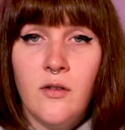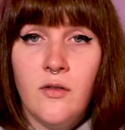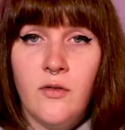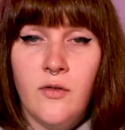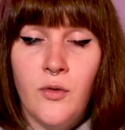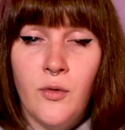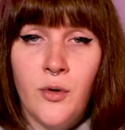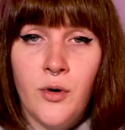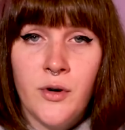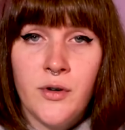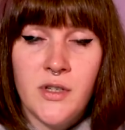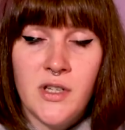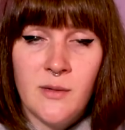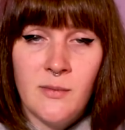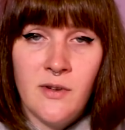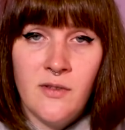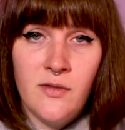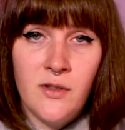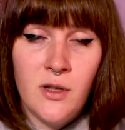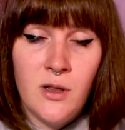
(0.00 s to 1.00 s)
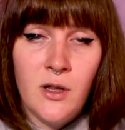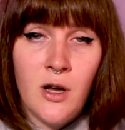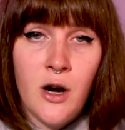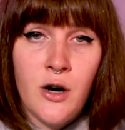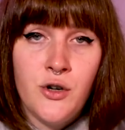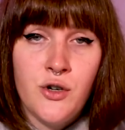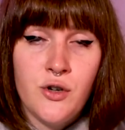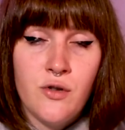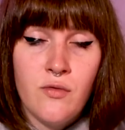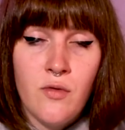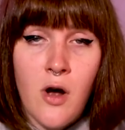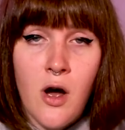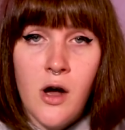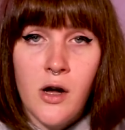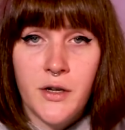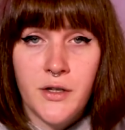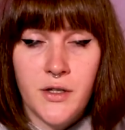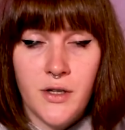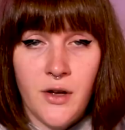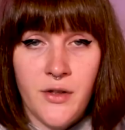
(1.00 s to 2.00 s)
for some of the larger
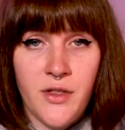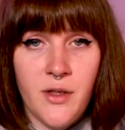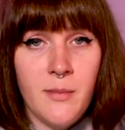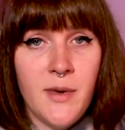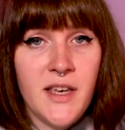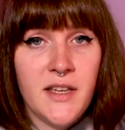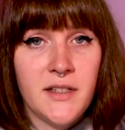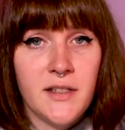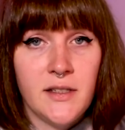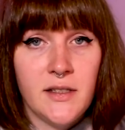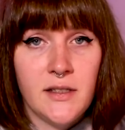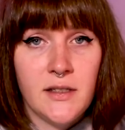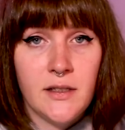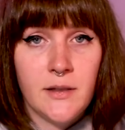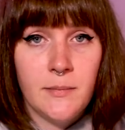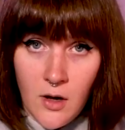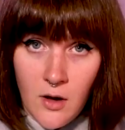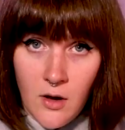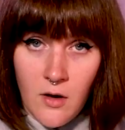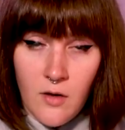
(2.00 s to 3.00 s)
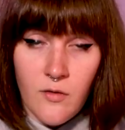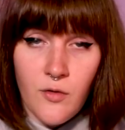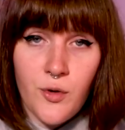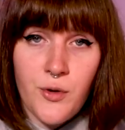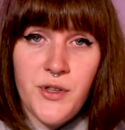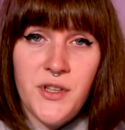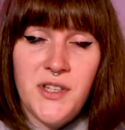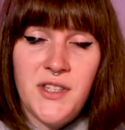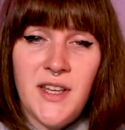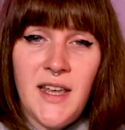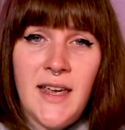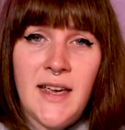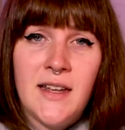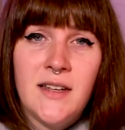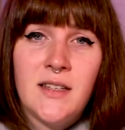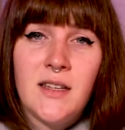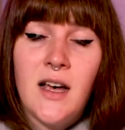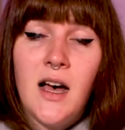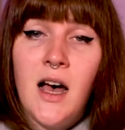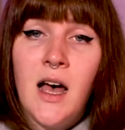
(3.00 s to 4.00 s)
rocks on the bases. For the
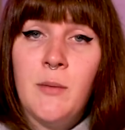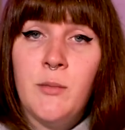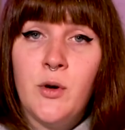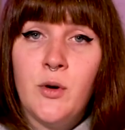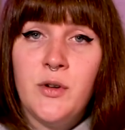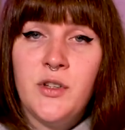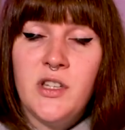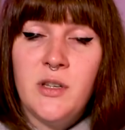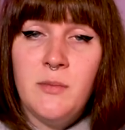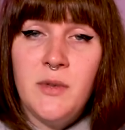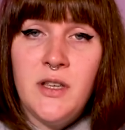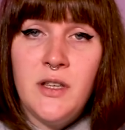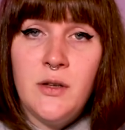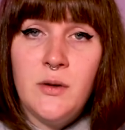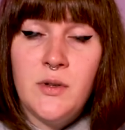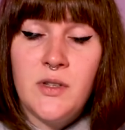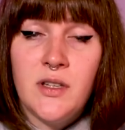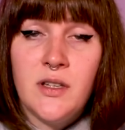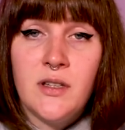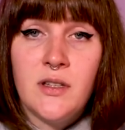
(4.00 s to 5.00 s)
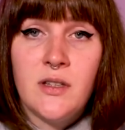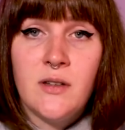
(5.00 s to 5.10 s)
sand, I'm going to be using